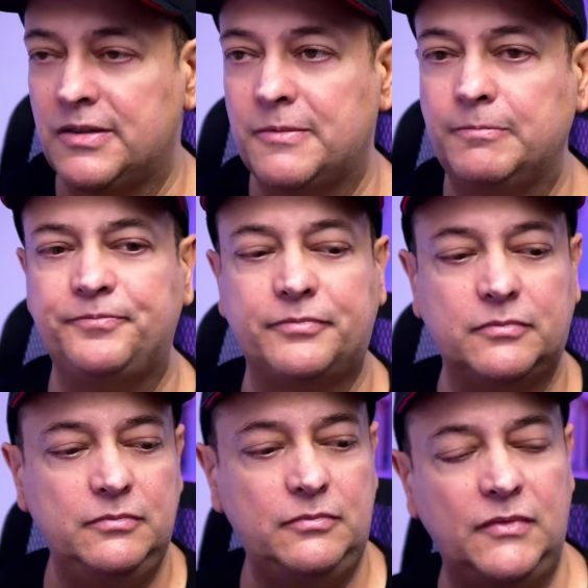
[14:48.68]
because
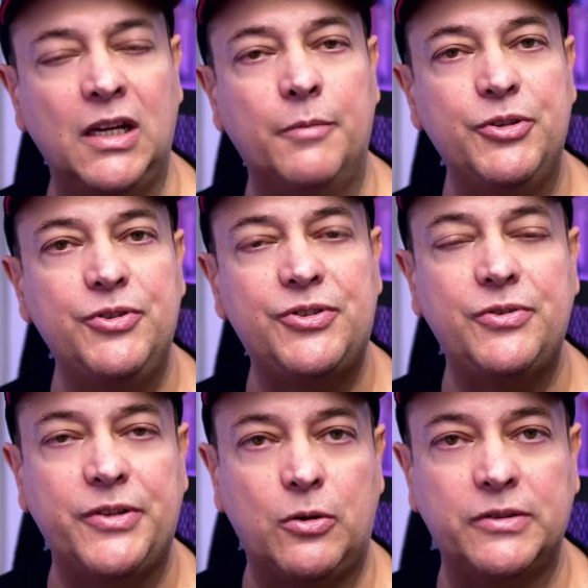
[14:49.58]
I'm used
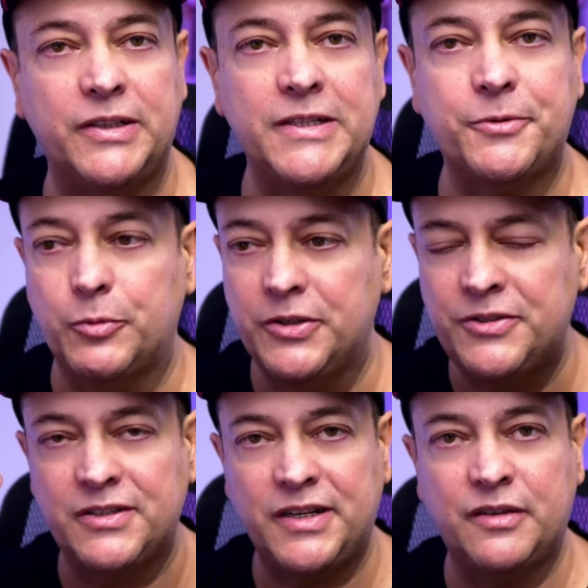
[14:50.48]
to the old days where we
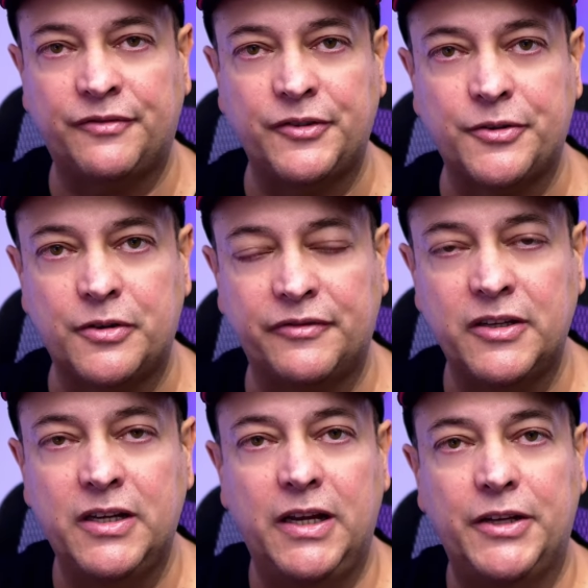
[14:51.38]
used to take a photograph,
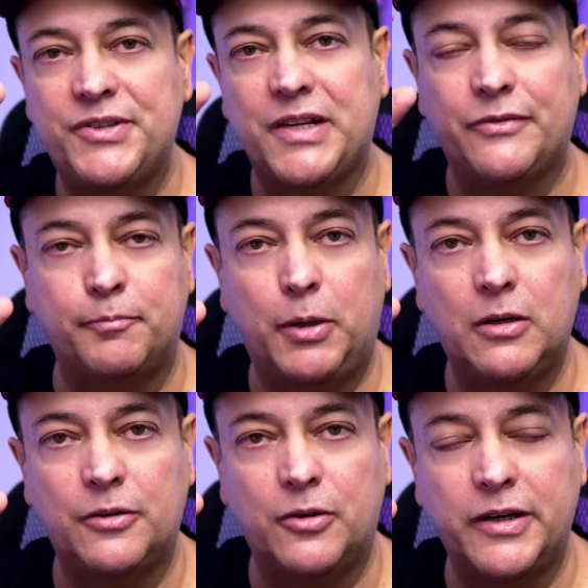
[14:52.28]
and used to have a
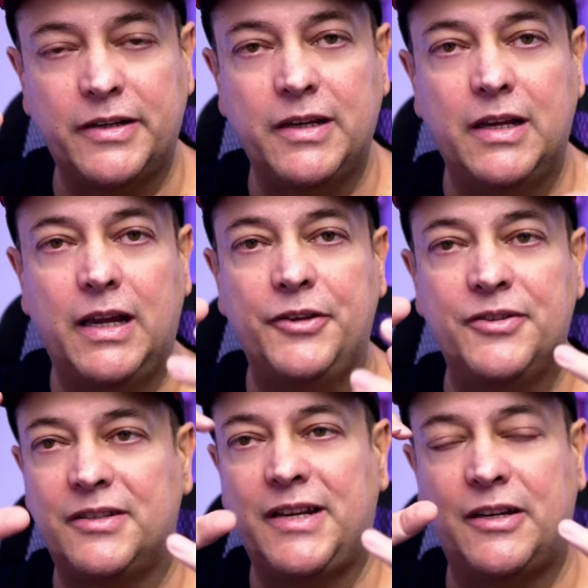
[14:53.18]
Polaroid, and
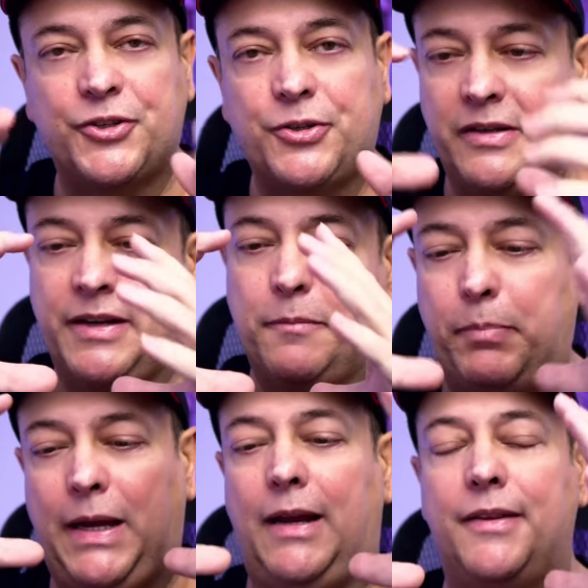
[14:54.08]
used to take a shot, and then,
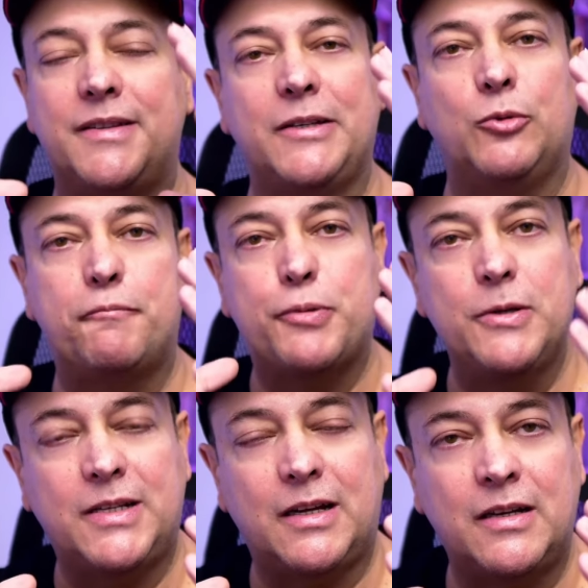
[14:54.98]
pah, this thing would
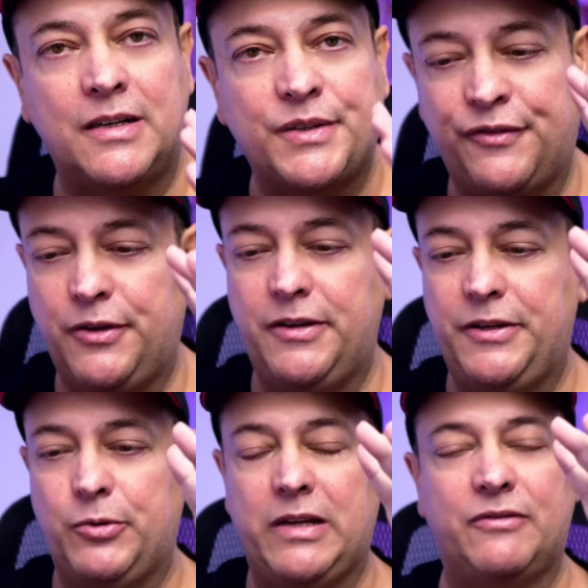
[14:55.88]
print out a nice photo,
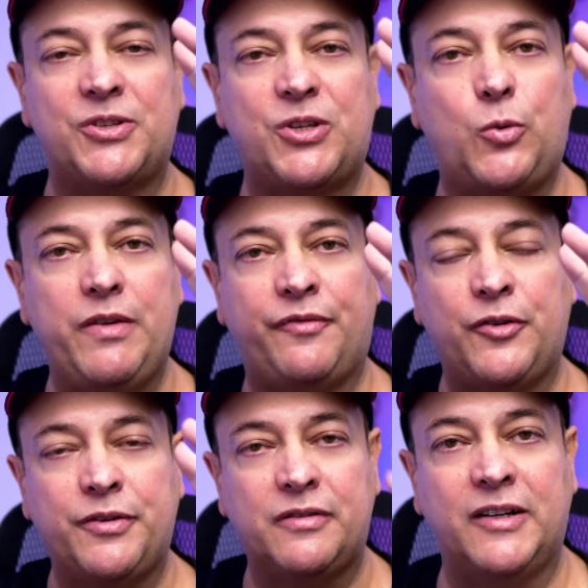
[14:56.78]
and you would have a square
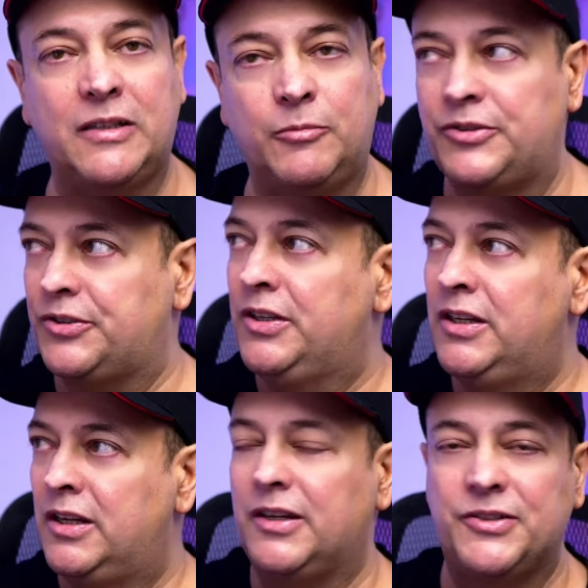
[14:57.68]
photo available to you.
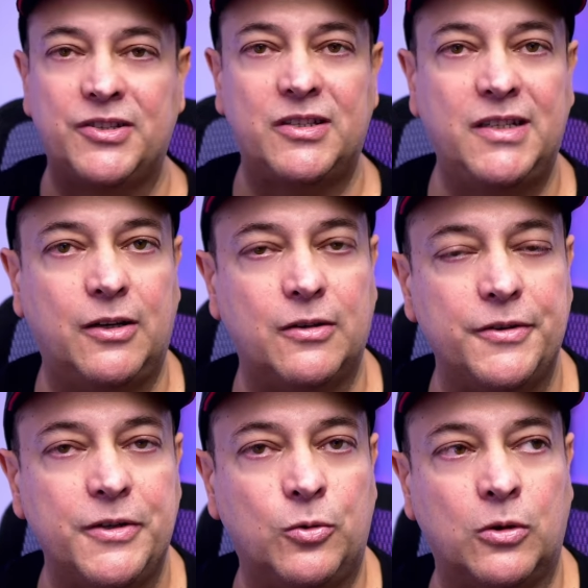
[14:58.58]
You could just stick it
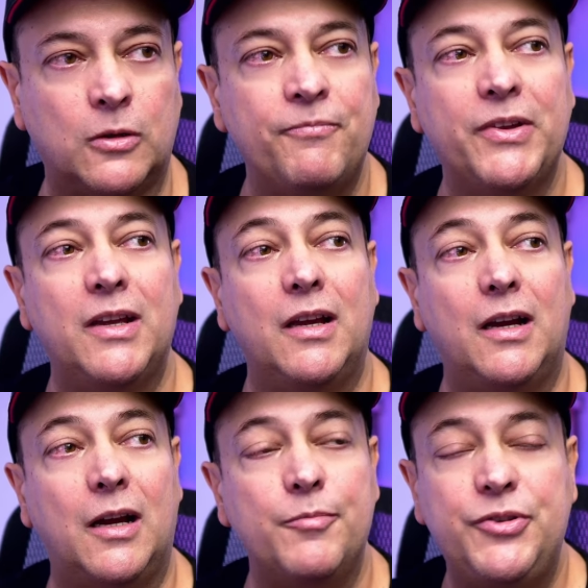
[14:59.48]
on your wall.
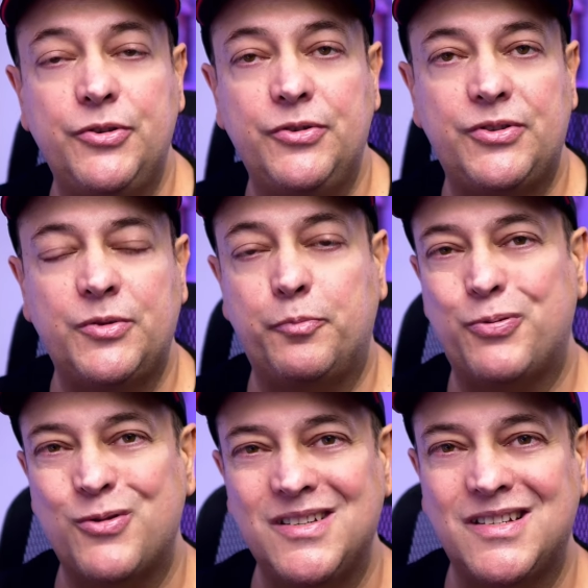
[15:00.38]
I'm used to
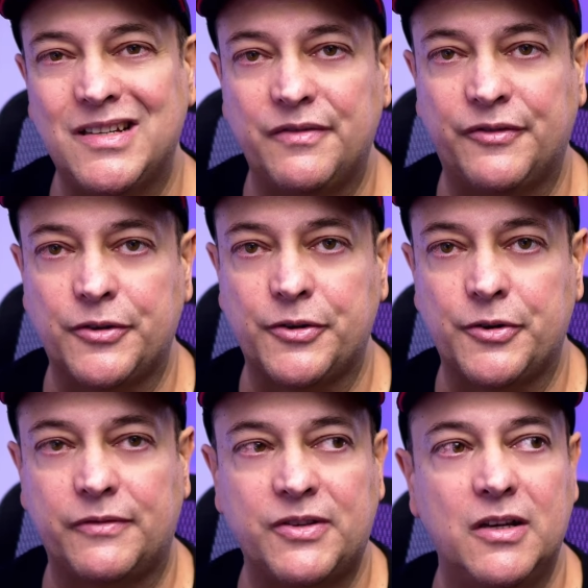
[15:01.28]
printing
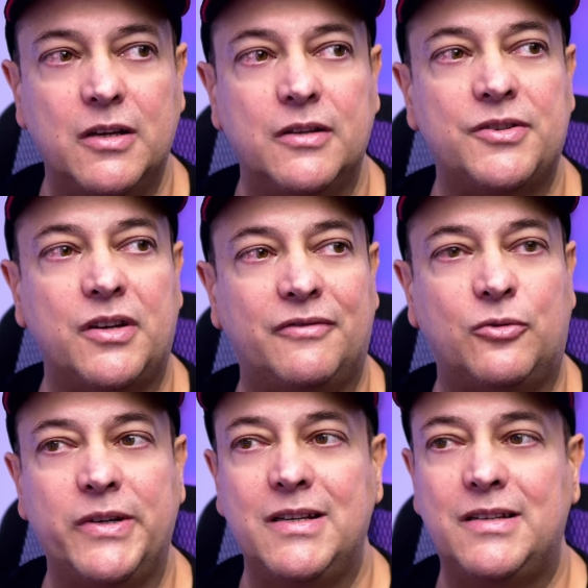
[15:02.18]
photographs, so
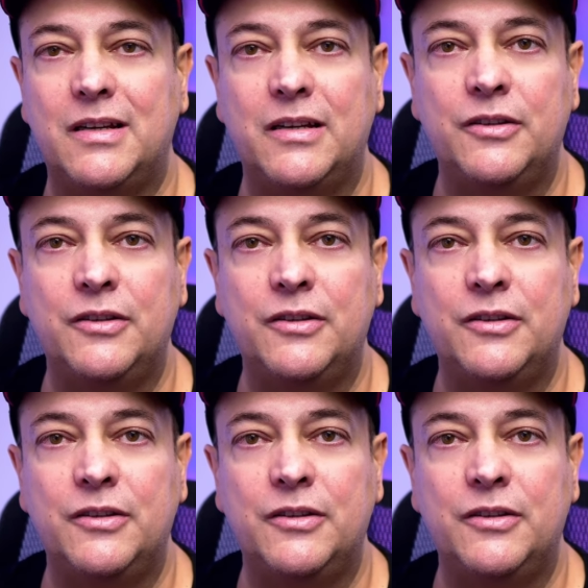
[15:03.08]
I've always